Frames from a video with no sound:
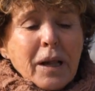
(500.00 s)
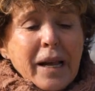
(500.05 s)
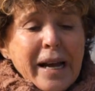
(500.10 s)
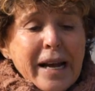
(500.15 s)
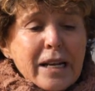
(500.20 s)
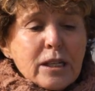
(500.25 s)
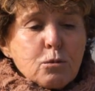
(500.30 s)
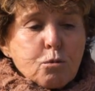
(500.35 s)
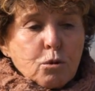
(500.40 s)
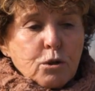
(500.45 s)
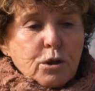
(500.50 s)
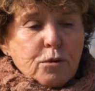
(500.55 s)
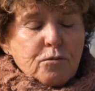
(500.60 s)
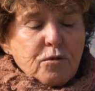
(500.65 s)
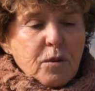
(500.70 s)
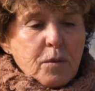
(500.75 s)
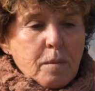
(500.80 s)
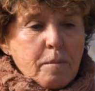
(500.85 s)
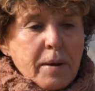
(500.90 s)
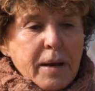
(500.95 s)
plant
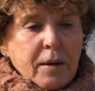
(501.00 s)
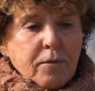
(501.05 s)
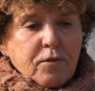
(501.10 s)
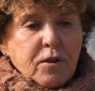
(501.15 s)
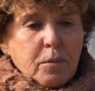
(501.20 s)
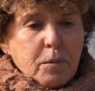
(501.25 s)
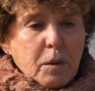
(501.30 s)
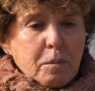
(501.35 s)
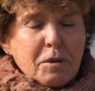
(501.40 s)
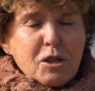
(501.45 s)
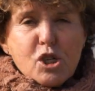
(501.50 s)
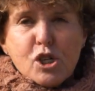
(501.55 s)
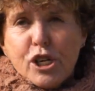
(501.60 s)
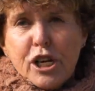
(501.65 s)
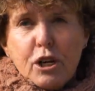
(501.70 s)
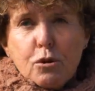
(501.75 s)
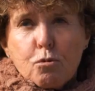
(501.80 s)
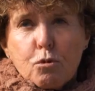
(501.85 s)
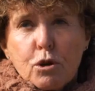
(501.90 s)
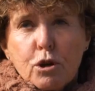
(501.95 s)
room, from the
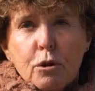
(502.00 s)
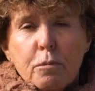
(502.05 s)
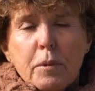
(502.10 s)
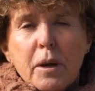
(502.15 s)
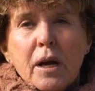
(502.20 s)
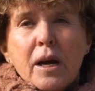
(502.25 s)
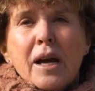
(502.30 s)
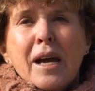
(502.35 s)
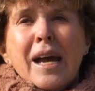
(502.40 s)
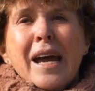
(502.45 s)
machine room,